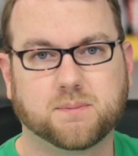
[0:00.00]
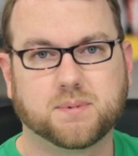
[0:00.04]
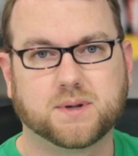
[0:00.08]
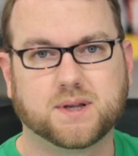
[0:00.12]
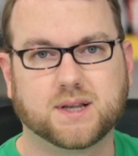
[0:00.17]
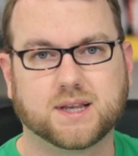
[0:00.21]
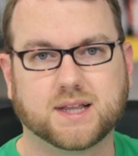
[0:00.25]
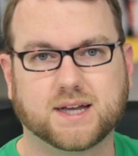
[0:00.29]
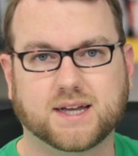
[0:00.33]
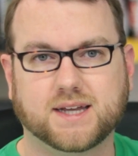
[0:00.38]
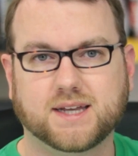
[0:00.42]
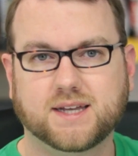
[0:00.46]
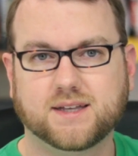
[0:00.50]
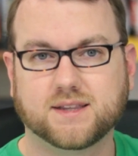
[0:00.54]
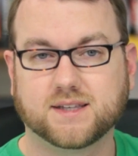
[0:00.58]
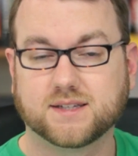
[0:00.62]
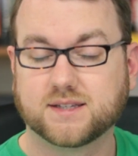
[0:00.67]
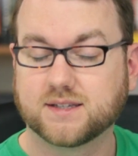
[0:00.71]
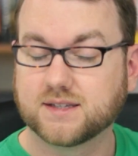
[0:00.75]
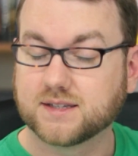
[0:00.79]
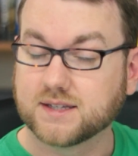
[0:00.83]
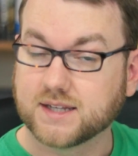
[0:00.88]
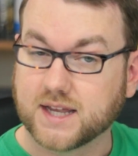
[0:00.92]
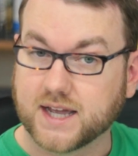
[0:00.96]
Play.
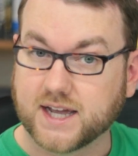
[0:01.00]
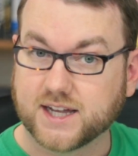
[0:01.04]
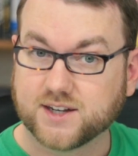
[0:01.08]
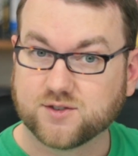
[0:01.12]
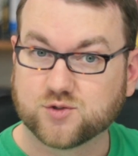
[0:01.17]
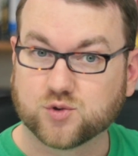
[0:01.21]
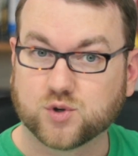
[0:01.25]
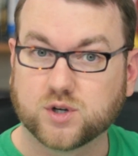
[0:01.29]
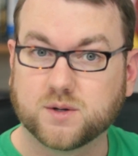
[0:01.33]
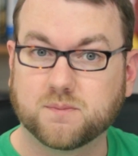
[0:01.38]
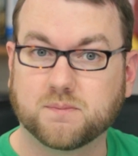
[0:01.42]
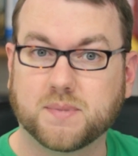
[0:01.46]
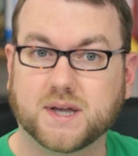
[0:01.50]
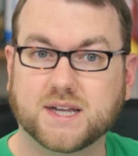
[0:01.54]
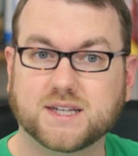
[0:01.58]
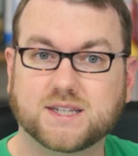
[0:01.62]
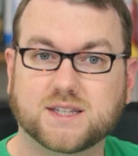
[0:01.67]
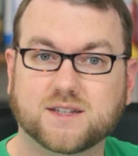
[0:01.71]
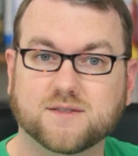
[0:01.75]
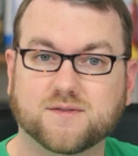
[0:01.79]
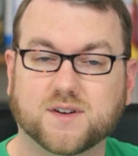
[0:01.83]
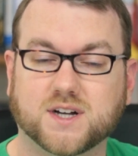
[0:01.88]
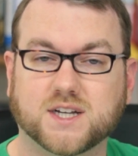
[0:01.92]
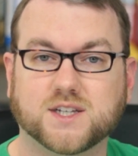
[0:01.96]
This is an
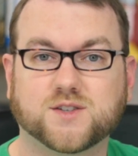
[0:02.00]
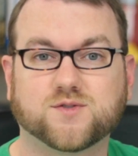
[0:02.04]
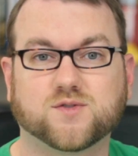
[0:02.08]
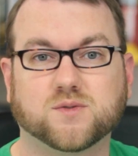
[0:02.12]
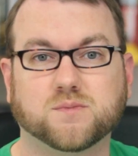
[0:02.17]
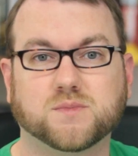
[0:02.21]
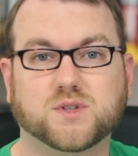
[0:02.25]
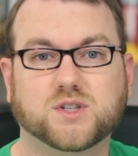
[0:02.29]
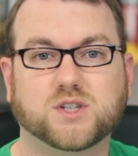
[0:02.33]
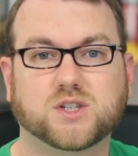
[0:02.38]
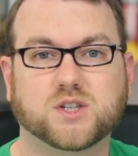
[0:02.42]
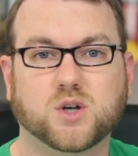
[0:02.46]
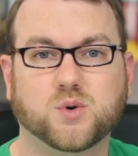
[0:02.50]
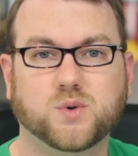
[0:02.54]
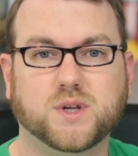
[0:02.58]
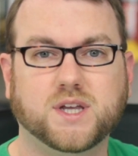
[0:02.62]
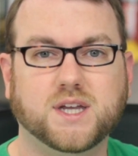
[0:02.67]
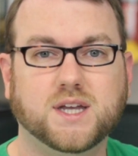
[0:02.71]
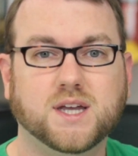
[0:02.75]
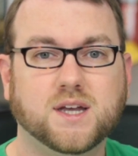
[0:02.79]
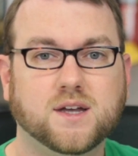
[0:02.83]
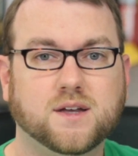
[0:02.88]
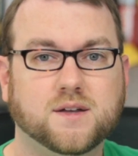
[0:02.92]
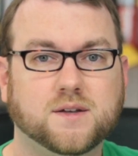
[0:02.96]
Android-based device from
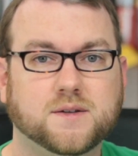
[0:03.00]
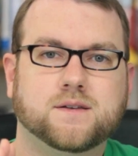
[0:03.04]
Sony.